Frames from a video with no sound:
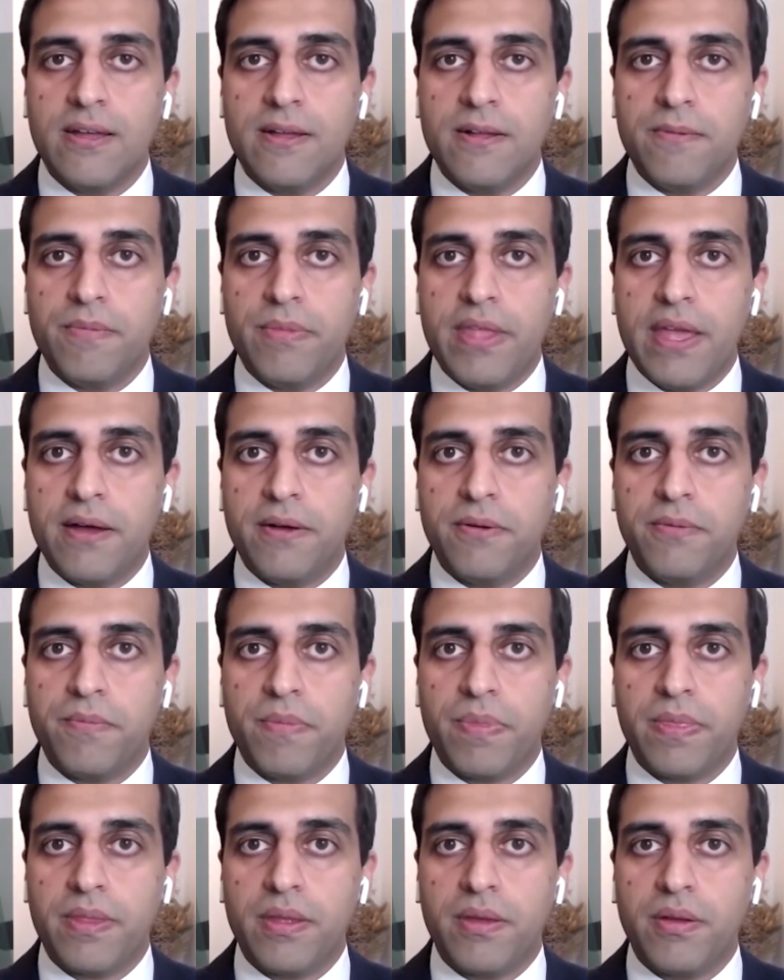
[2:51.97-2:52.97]
Now,
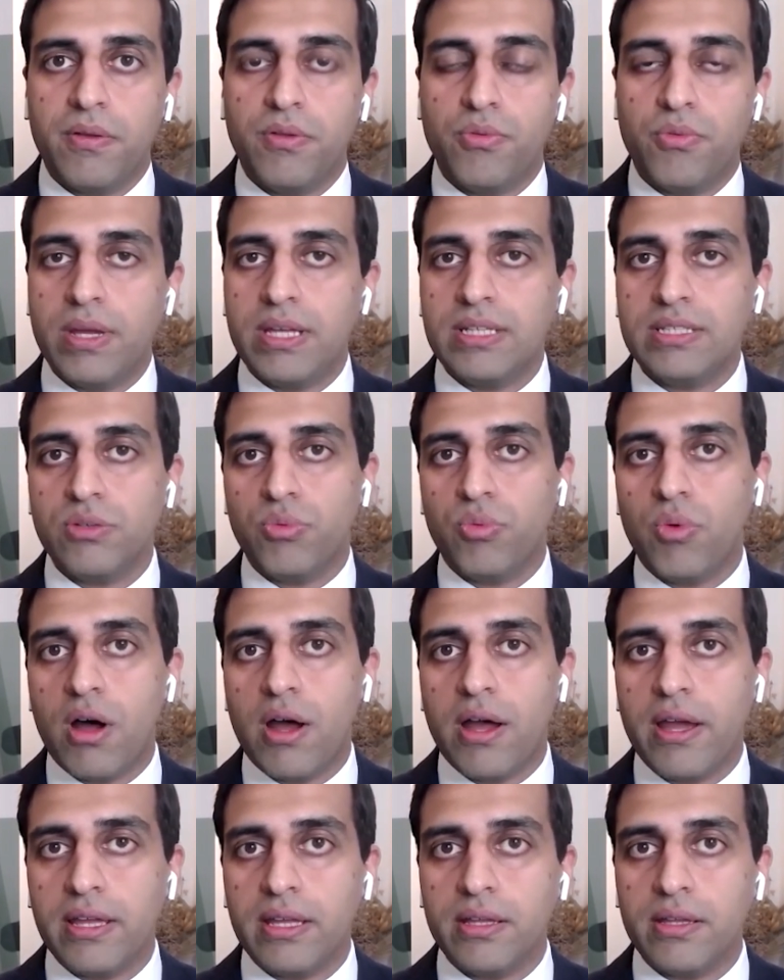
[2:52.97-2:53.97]
the reason
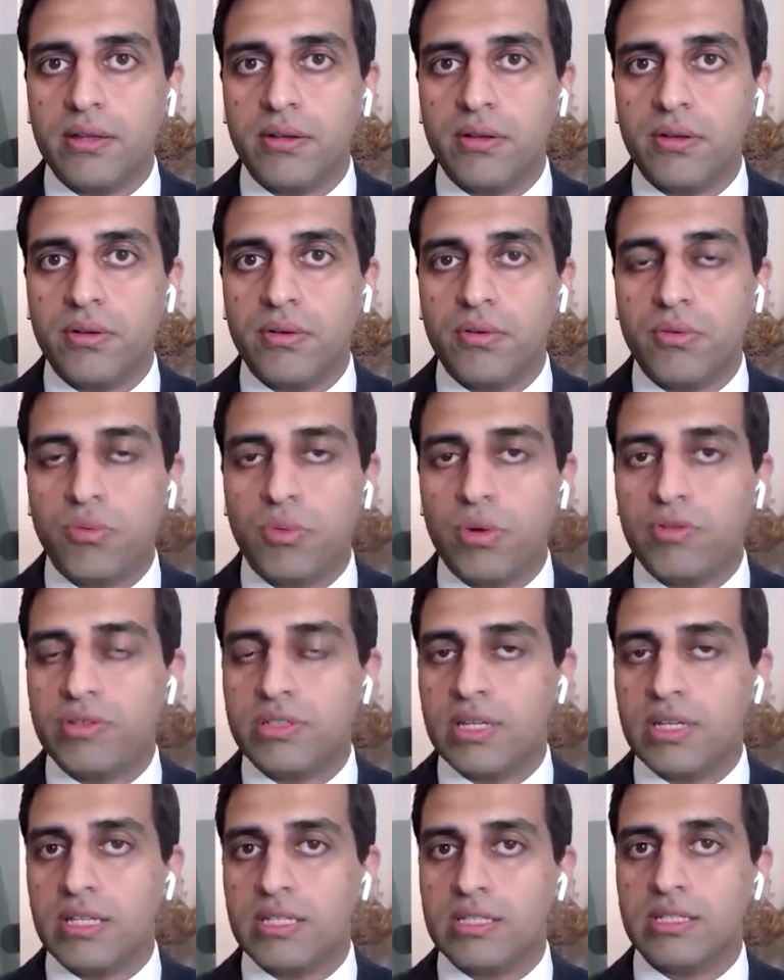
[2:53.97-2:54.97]
why we've
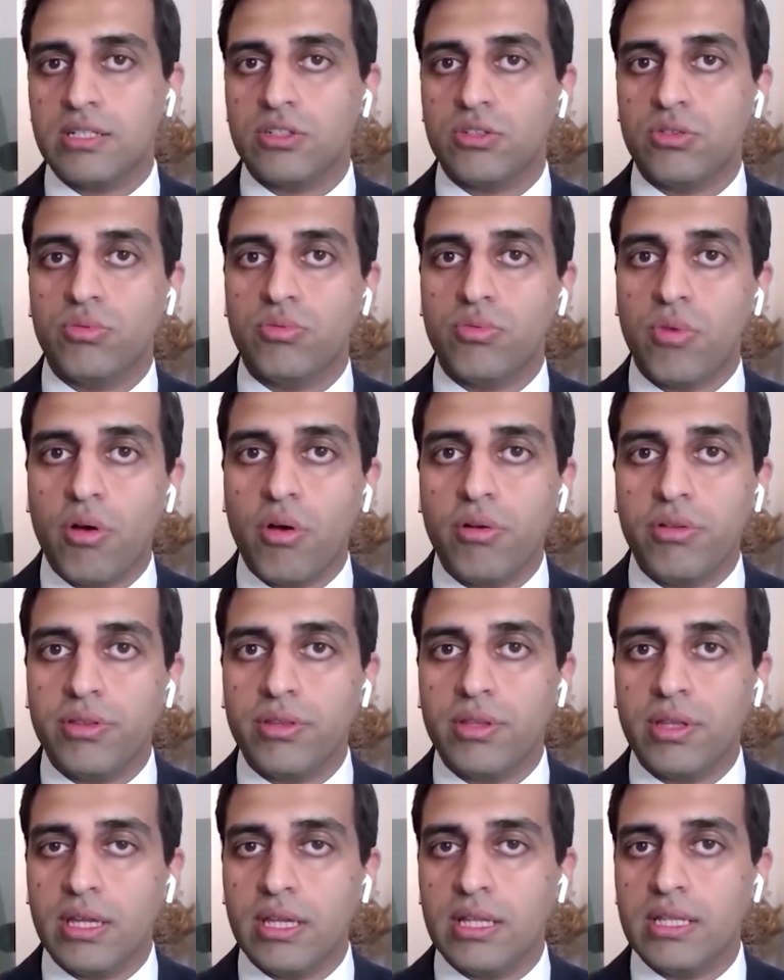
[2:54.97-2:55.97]
seen such a growth
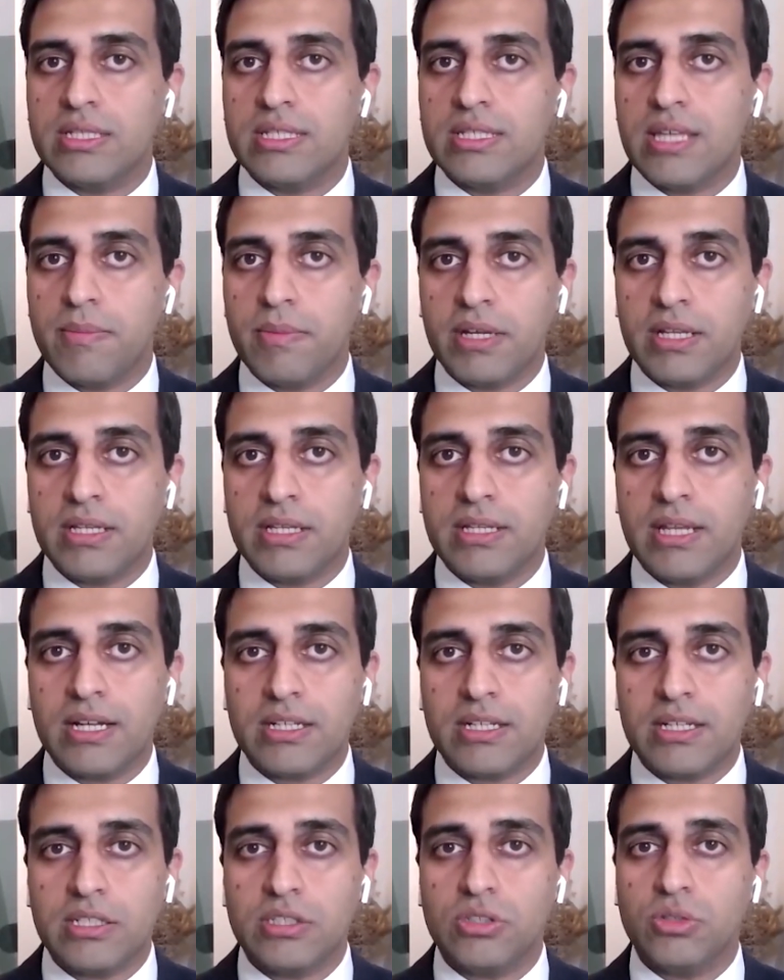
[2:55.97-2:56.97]
in
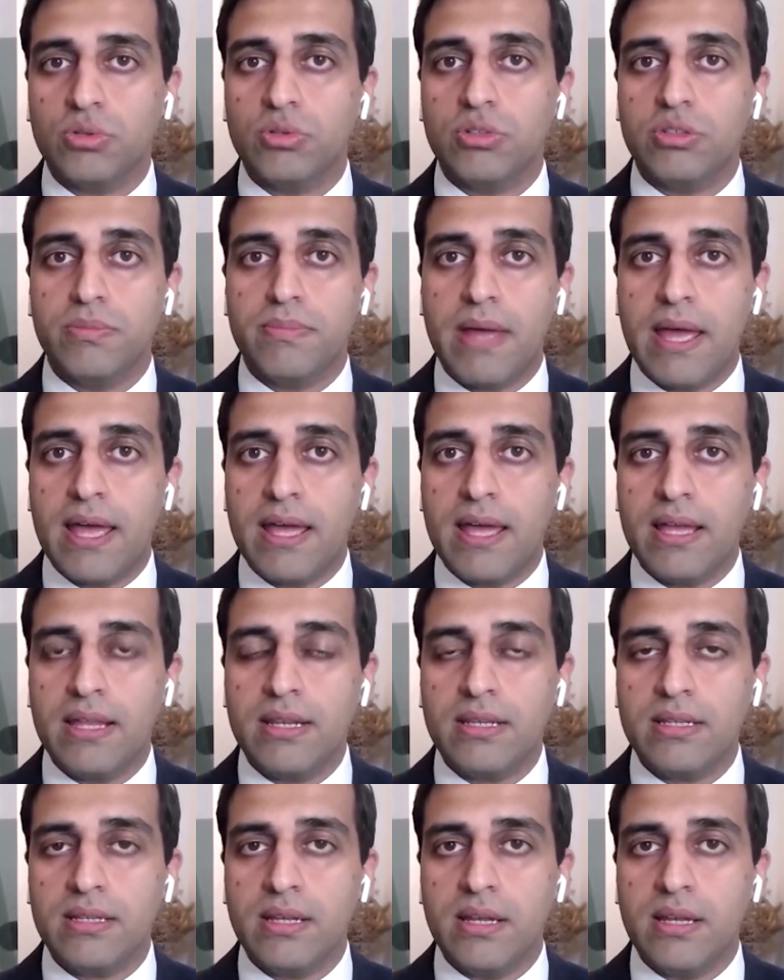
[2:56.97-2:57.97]
semiconductors or
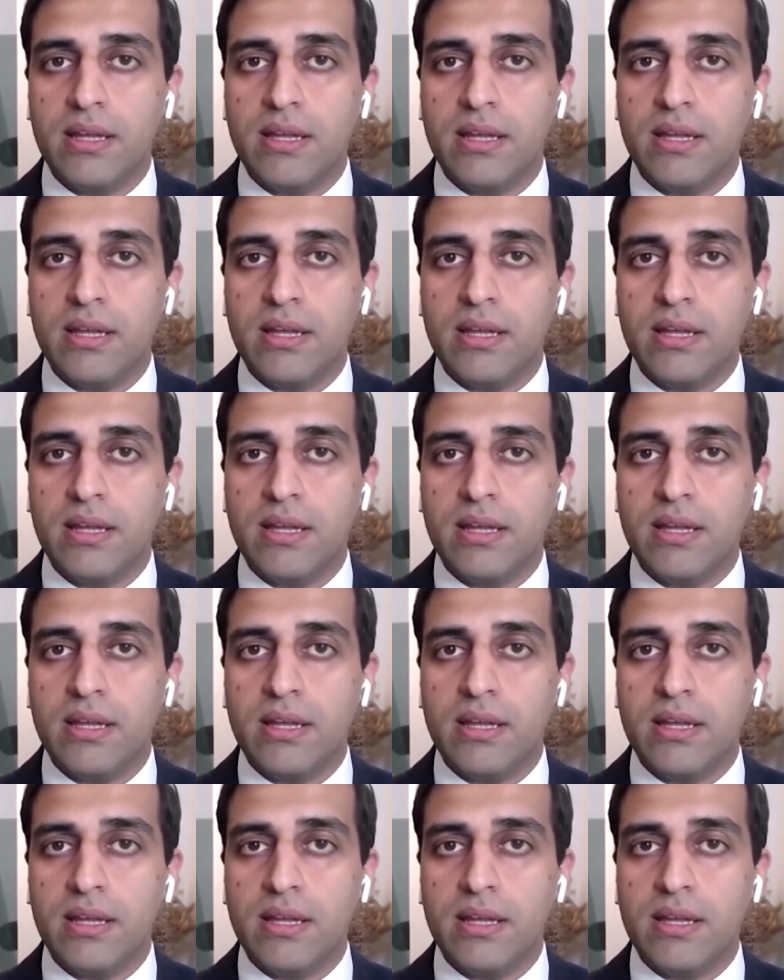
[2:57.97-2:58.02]
demand